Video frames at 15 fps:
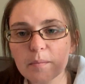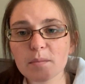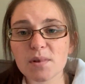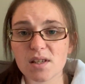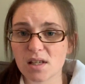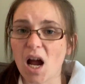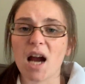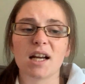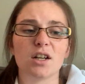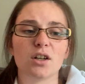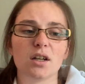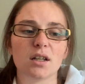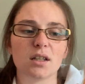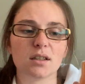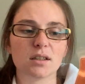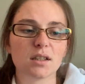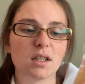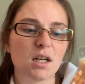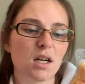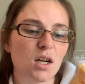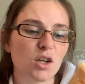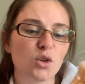cider.
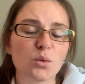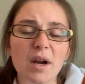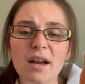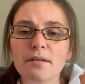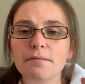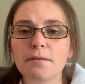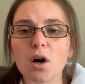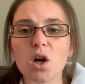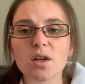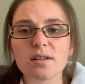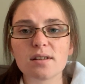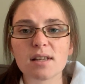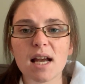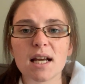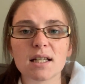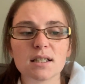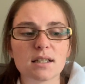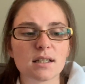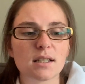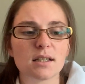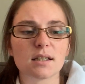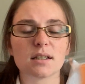Great fall
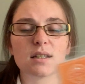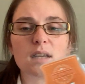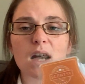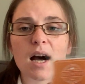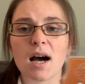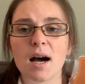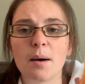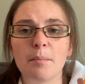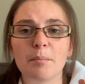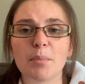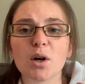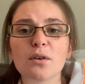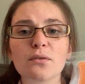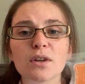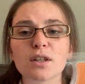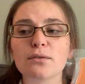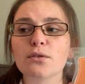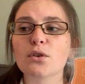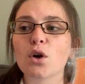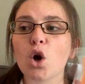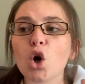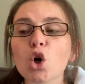scent, perfect for
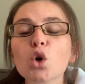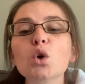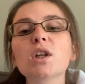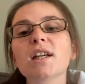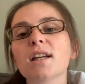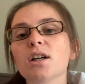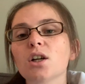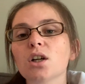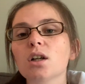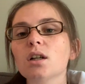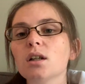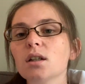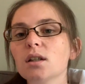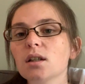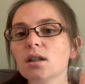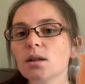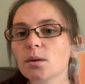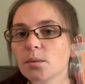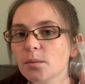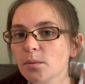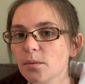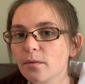the earlier
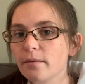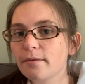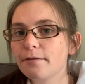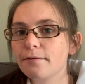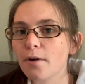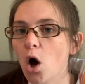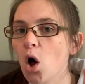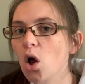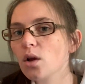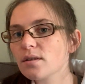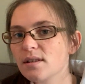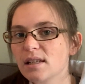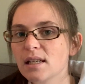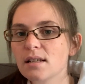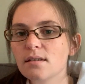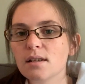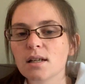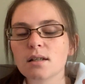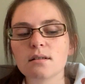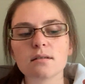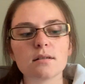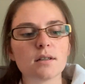fall
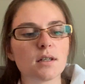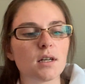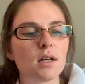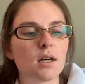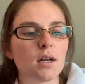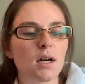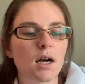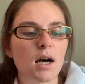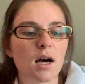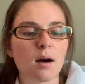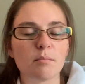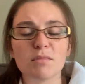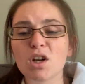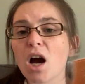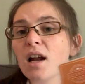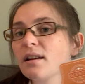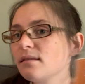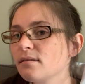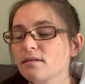season. Not